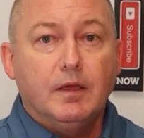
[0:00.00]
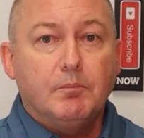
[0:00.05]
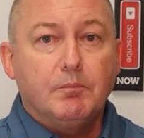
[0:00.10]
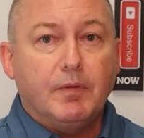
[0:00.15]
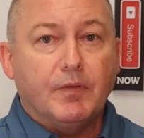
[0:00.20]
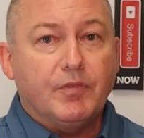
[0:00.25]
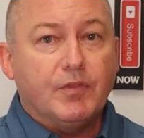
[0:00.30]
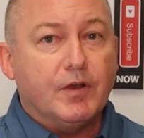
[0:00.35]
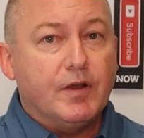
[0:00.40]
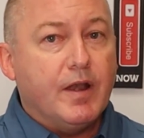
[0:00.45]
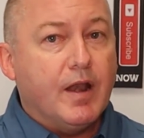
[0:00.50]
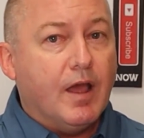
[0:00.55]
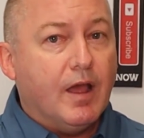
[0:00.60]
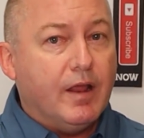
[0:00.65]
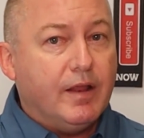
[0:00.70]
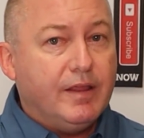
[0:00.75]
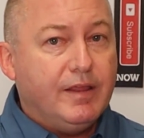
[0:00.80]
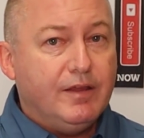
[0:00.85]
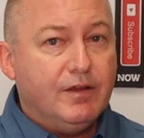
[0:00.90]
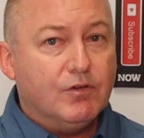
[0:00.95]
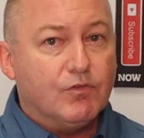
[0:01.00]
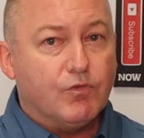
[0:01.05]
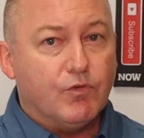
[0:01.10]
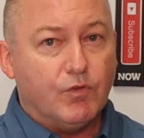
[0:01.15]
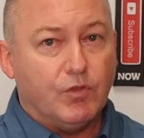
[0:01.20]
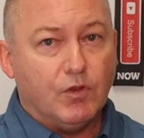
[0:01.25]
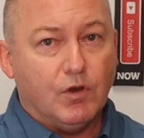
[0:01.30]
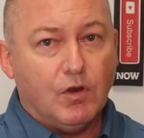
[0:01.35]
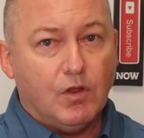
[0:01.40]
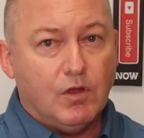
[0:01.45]
But they're not here
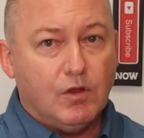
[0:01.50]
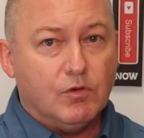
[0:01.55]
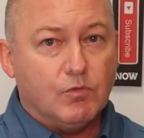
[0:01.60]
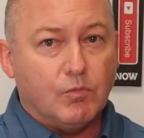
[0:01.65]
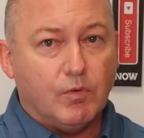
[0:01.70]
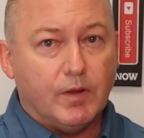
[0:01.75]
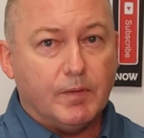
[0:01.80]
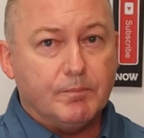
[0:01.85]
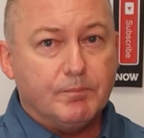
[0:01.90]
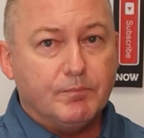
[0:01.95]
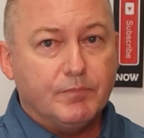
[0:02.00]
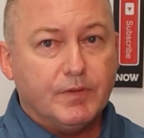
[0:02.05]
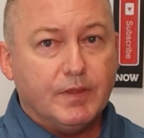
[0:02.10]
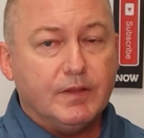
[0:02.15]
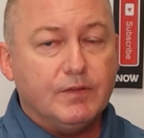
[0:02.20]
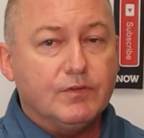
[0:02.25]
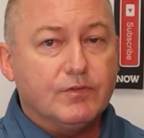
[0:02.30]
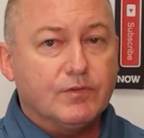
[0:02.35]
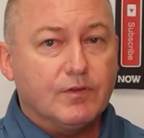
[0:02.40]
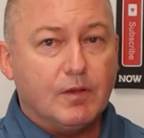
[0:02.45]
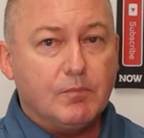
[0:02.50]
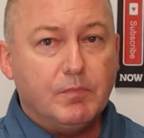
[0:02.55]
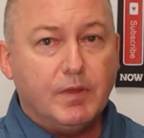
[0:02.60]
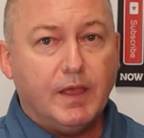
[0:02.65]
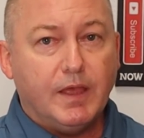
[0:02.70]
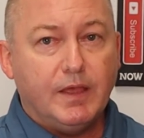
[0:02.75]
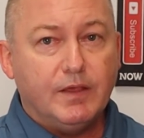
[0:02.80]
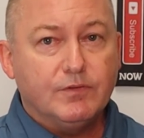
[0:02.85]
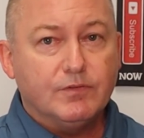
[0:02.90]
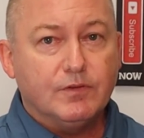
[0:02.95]
for the long run. In some
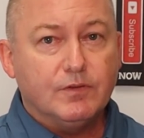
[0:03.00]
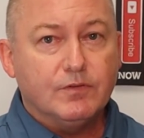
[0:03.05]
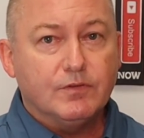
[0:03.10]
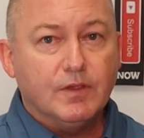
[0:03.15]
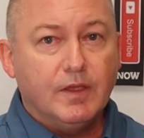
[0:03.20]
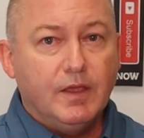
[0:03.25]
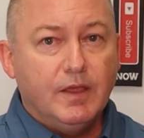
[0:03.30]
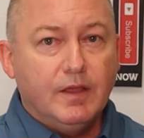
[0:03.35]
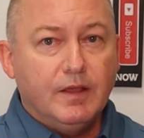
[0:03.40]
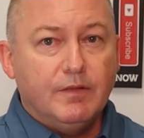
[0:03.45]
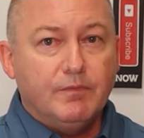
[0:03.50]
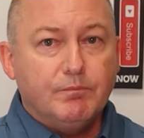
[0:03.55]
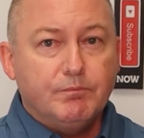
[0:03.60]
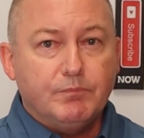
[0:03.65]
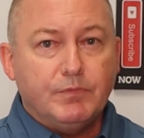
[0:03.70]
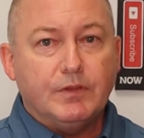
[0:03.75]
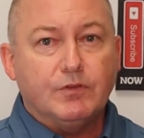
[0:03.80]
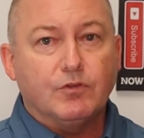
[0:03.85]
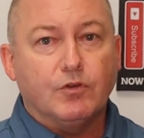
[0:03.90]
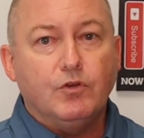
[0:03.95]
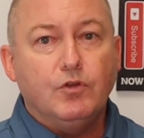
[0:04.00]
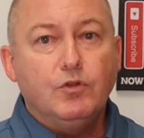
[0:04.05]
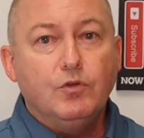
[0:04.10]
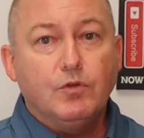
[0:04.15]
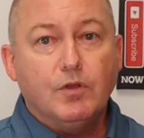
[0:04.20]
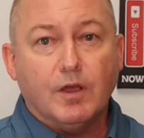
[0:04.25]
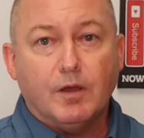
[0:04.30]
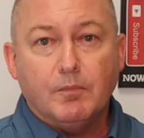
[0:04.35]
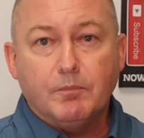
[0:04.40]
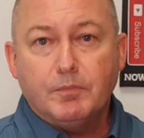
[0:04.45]
cases, these are
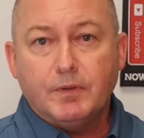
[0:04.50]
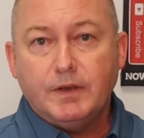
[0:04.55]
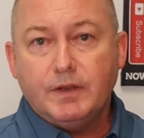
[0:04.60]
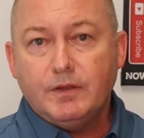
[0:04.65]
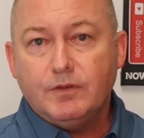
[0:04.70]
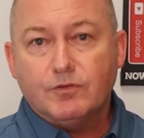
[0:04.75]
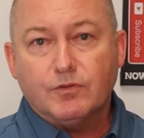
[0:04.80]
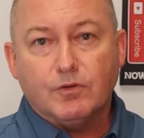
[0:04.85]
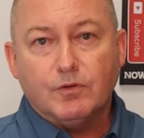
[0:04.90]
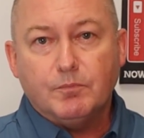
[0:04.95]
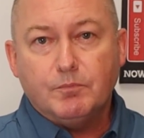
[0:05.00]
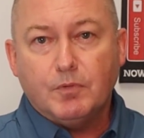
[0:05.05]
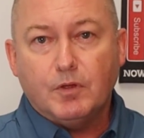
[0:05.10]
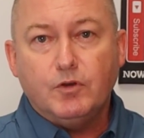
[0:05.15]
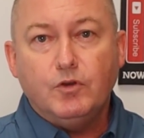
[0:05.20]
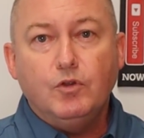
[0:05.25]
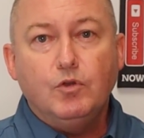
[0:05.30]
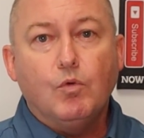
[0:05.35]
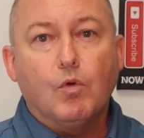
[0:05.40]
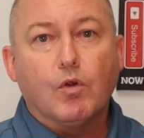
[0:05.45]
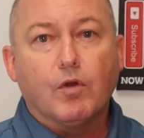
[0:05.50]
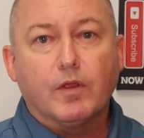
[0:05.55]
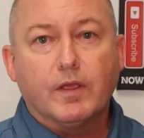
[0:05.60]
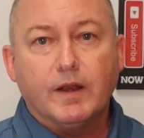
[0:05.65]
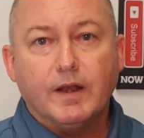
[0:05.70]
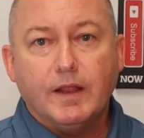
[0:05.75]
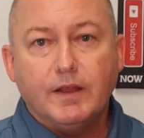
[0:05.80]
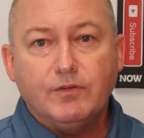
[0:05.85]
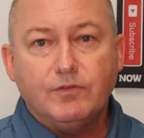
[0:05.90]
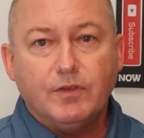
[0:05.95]
new companies or a new
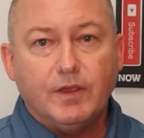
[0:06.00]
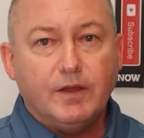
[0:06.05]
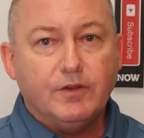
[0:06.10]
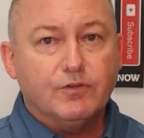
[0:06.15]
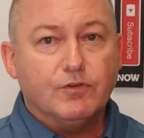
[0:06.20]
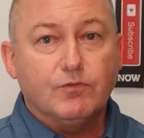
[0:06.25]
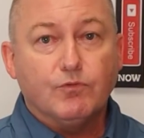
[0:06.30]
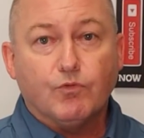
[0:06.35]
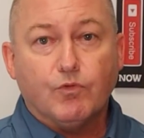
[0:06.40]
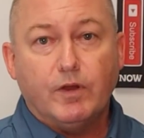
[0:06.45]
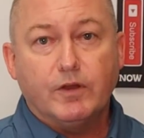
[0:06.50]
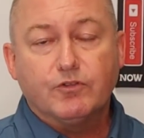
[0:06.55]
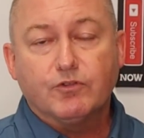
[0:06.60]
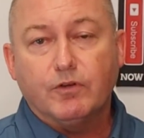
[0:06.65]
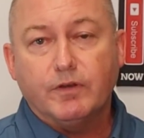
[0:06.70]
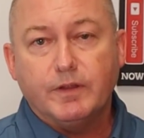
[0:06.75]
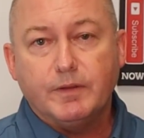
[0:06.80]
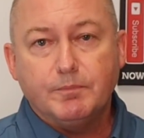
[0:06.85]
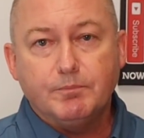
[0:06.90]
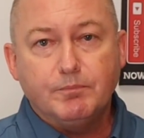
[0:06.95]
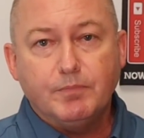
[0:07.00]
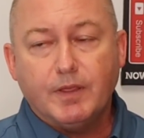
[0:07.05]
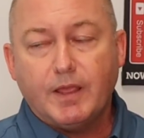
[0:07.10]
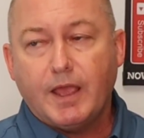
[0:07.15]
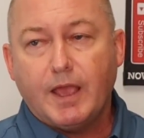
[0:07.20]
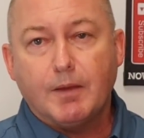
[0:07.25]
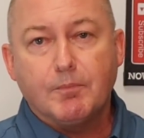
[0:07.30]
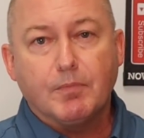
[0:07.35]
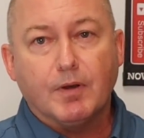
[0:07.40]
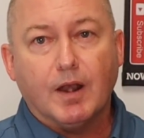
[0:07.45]
organization, freshly
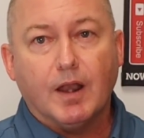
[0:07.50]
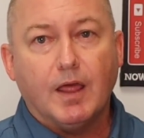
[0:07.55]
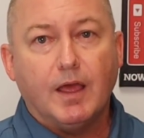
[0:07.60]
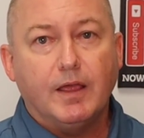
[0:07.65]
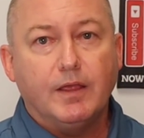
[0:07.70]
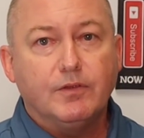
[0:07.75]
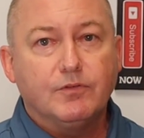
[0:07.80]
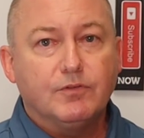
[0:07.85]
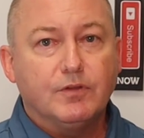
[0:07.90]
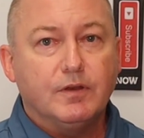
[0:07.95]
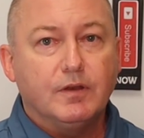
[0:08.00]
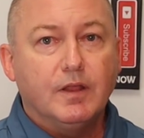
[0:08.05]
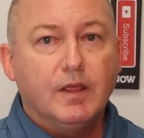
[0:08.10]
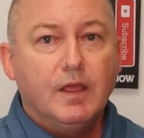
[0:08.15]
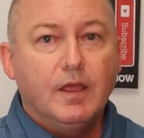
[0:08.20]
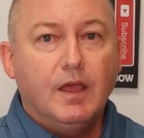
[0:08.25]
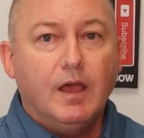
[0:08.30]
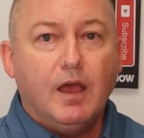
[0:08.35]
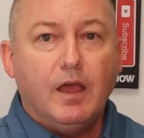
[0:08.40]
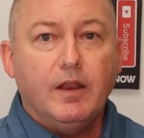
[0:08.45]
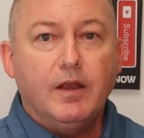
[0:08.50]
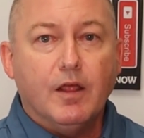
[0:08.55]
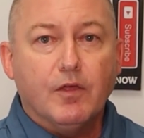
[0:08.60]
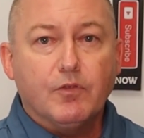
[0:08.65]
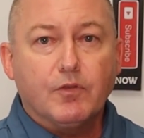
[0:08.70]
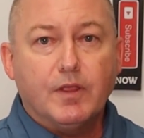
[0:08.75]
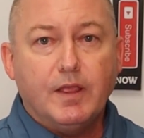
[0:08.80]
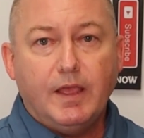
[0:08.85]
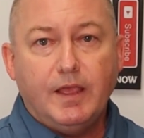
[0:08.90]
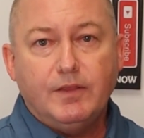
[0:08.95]
capitalized. And in
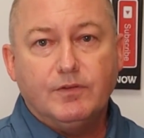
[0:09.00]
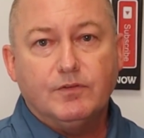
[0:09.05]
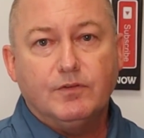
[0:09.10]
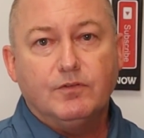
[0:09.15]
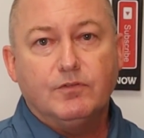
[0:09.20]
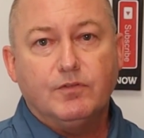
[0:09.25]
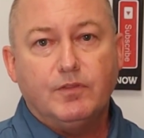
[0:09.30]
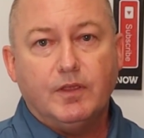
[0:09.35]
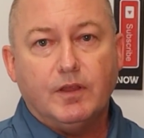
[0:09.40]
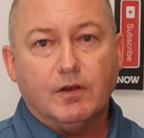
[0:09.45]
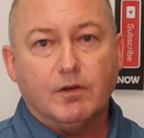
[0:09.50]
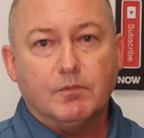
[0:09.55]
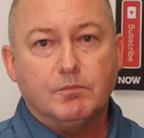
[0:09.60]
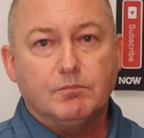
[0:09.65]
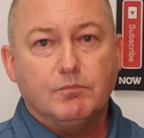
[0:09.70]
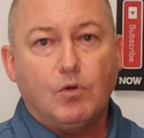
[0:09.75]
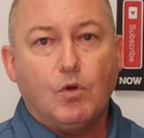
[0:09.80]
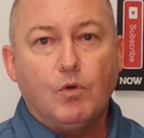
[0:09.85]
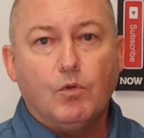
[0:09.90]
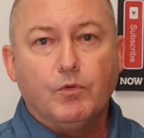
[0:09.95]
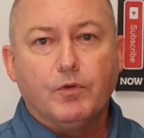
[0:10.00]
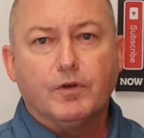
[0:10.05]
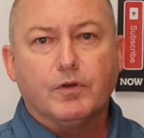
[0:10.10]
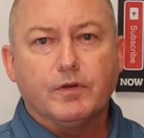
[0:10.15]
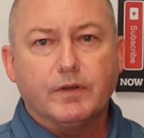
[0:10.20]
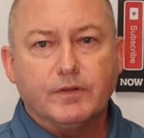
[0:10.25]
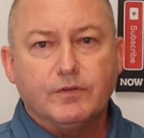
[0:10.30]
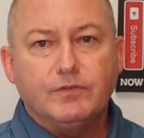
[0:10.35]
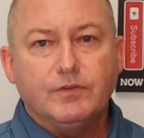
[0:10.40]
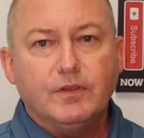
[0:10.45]
other cases, they're older
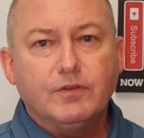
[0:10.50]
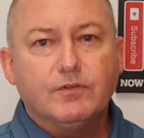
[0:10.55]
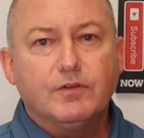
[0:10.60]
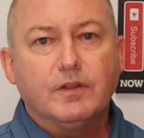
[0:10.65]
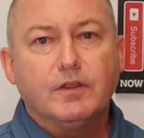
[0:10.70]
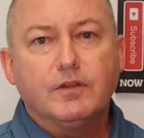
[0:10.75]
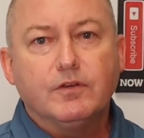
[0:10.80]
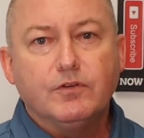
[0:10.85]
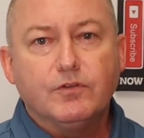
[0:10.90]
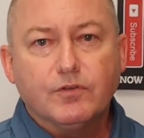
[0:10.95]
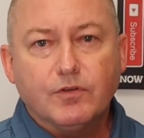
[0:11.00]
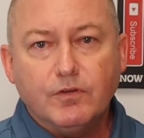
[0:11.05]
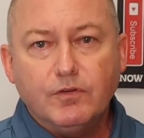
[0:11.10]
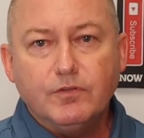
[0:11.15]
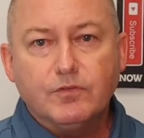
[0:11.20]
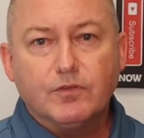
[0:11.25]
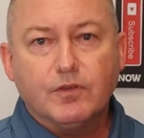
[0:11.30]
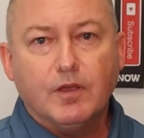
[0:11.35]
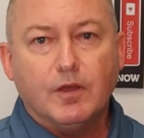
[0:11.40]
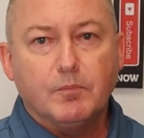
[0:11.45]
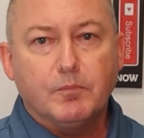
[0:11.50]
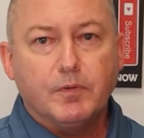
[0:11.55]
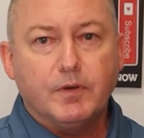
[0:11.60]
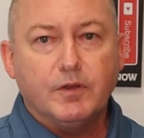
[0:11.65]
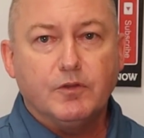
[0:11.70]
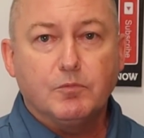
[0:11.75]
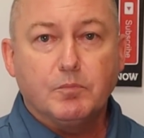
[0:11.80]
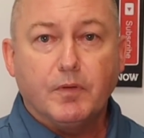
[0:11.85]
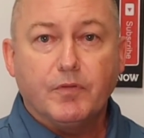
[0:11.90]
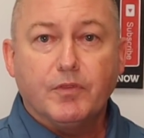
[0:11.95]
existing insurance
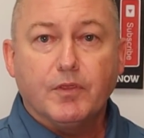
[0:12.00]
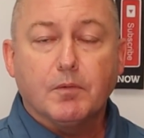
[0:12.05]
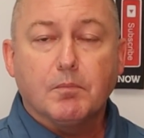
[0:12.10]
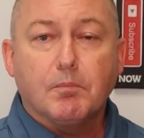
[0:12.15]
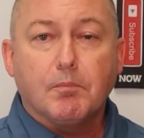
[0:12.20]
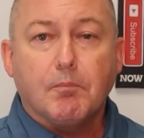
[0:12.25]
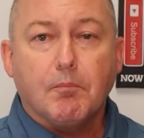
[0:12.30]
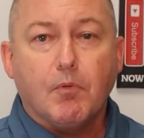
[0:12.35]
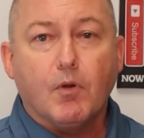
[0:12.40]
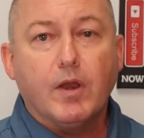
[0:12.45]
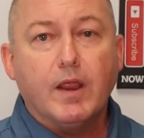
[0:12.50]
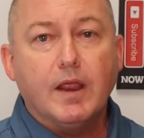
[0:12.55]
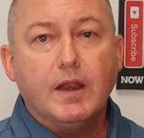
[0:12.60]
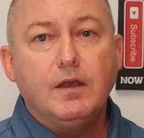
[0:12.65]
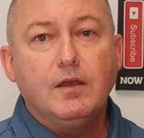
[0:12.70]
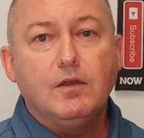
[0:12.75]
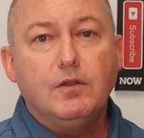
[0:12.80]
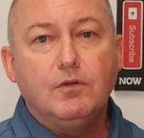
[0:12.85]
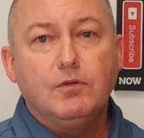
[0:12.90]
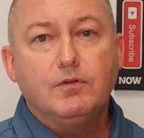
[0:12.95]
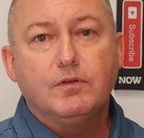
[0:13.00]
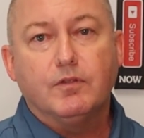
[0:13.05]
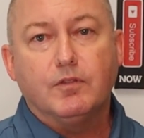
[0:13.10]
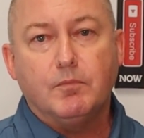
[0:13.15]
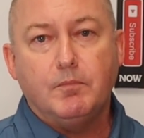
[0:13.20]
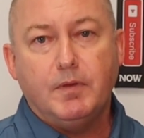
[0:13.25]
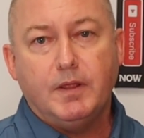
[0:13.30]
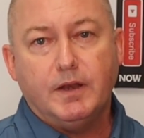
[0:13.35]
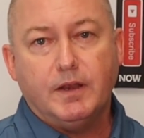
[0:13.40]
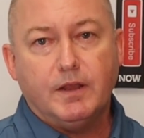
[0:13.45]
companies, but they're brand new to the
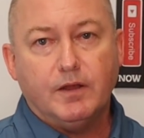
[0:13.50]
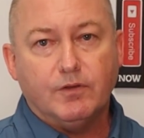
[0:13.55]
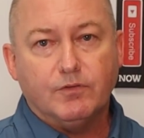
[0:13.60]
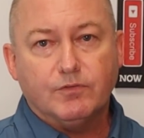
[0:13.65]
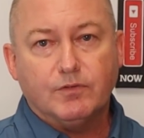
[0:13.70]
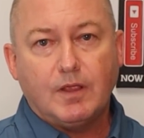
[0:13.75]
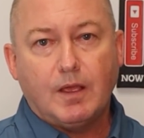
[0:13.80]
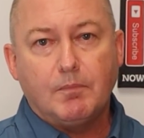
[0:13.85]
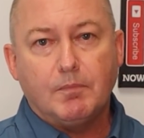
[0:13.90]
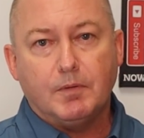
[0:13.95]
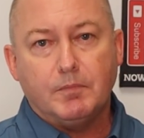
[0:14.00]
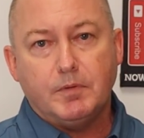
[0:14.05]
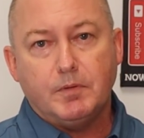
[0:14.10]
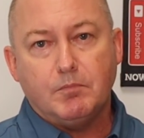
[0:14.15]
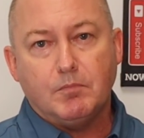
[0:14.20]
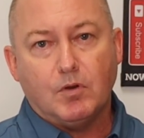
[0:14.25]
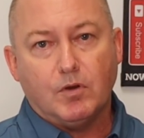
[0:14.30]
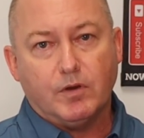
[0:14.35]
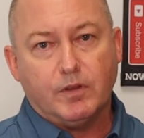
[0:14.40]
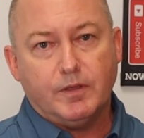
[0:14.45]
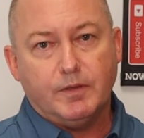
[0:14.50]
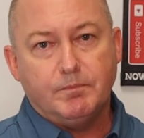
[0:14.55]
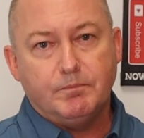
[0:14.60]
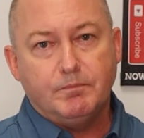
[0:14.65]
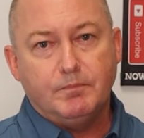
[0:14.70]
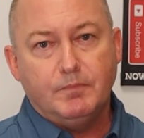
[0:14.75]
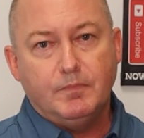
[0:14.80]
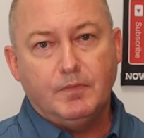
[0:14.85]
Medicare supplement market.